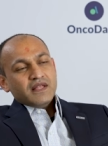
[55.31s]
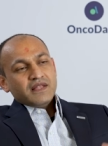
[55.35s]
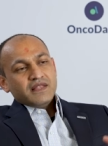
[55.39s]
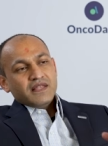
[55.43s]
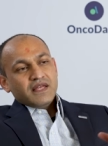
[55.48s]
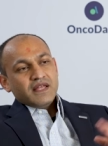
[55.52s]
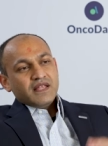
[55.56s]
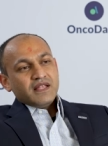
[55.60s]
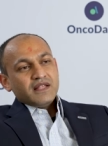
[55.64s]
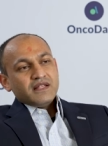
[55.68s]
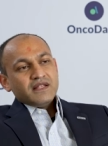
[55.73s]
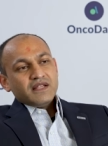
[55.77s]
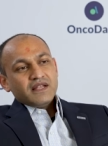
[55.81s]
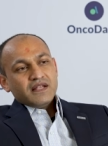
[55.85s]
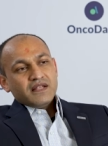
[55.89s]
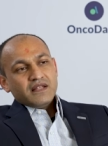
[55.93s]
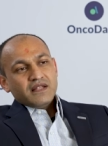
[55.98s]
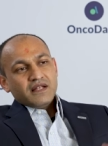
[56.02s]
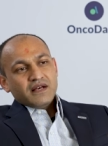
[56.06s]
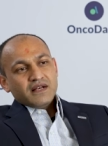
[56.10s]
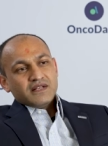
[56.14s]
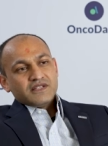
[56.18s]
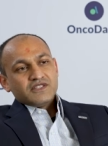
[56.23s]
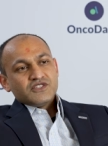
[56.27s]
Then
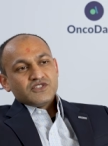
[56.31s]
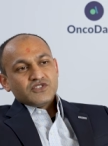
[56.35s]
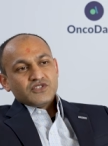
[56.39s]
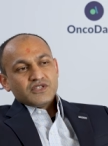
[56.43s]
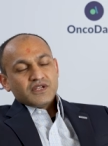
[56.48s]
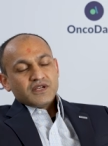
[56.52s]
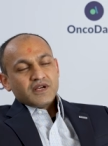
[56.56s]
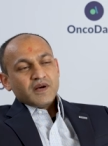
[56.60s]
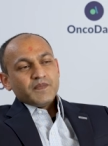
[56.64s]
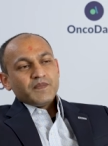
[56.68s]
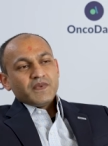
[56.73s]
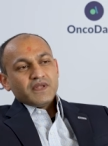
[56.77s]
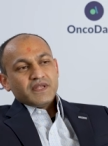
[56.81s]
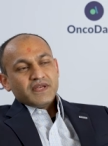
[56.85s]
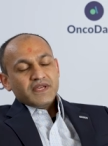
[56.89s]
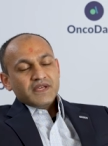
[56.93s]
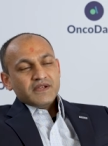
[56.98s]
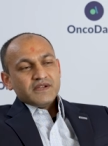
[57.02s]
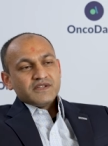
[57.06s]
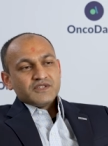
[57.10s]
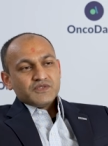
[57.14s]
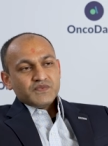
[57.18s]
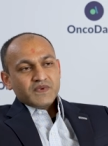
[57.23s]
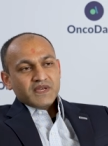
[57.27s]
last couple
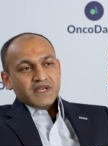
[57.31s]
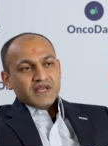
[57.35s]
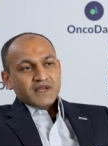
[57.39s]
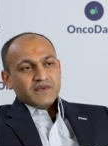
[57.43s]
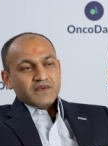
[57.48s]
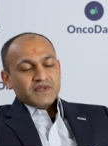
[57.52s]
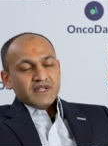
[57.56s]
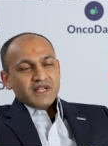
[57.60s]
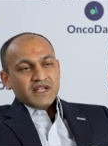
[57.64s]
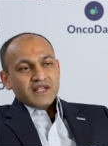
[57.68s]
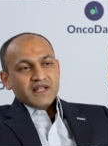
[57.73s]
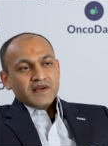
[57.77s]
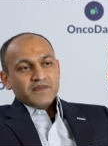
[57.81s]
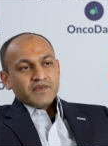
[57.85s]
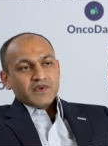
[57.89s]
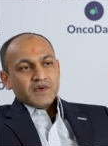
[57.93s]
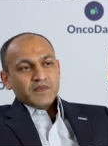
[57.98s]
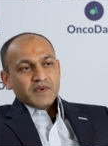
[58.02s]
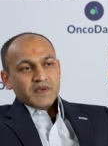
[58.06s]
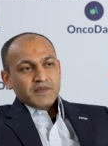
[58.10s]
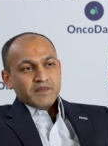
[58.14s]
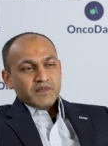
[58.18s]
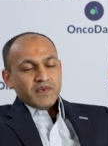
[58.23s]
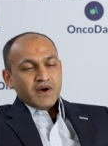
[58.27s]
years, we have a data
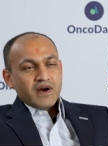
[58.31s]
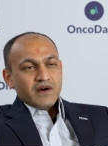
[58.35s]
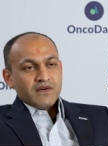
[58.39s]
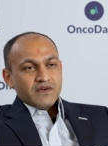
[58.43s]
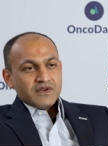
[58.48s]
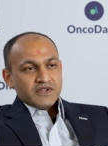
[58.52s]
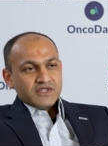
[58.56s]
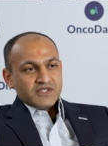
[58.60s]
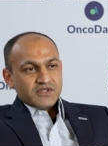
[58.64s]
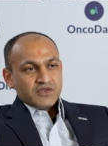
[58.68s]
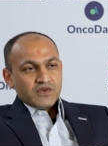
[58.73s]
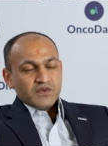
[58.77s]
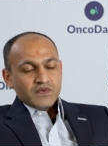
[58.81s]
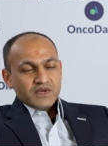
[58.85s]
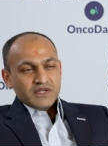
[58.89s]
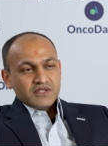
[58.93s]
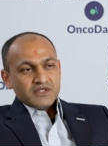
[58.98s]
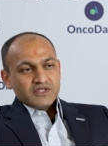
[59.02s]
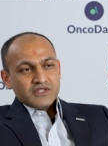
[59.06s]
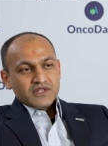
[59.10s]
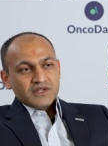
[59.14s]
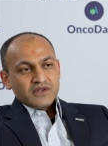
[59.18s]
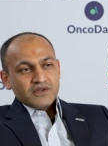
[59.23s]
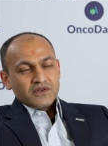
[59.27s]
from IMpower
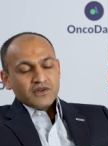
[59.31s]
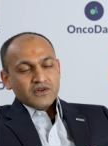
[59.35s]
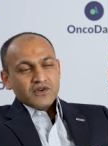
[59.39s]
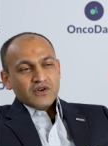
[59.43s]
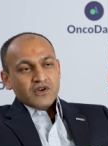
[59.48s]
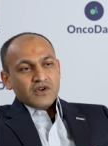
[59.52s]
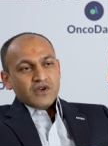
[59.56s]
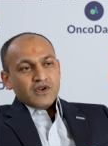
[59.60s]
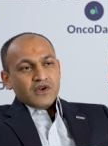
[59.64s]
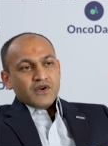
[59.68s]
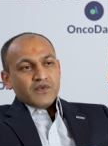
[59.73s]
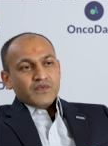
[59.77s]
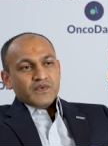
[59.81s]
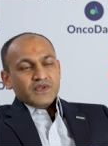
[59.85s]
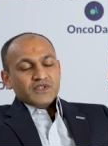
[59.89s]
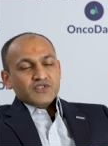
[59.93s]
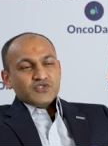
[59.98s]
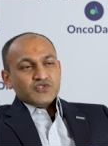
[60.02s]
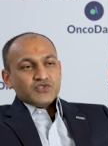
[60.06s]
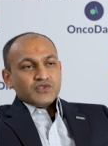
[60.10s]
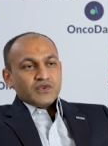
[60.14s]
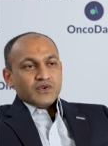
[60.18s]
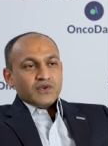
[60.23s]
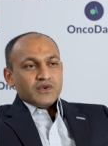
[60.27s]
010 which
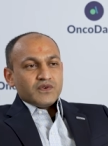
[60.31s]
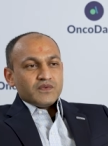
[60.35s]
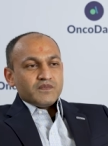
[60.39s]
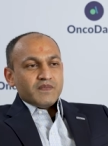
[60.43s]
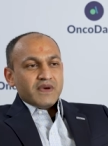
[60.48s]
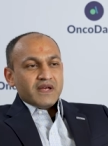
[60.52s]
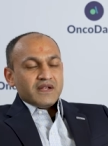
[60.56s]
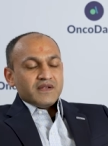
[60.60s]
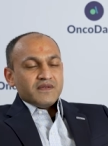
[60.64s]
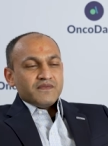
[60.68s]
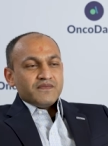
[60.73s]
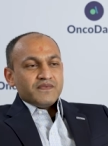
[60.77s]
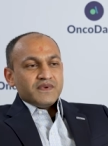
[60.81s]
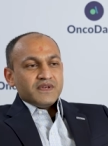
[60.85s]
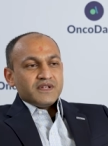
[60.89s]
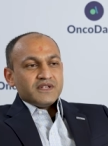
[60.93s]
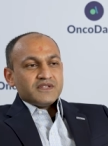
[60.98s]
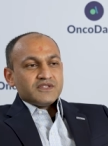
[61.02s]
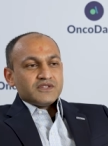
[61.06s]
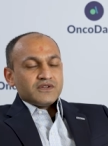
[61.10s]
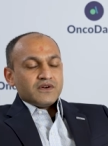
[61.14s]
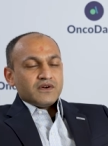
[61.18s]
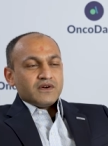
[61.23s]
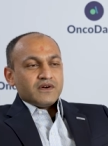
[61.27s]
showed
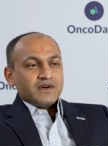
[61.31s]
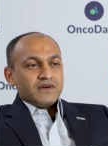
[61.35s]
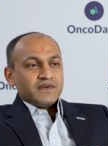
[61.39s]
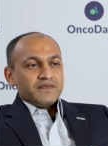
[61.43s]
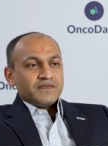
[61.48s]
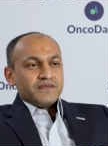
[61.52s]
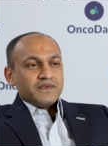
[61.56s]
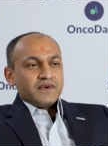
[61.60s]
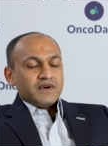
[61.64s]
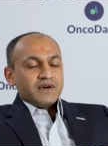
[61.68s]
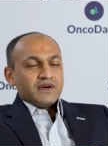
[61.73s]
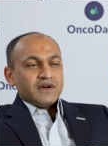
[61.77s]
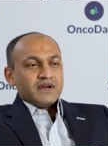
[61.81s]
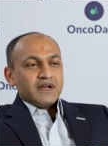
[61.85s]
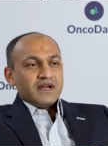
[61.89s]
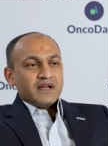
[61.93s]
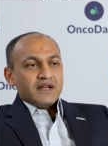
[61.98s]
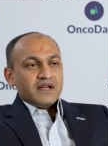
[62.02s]
benefits of uh,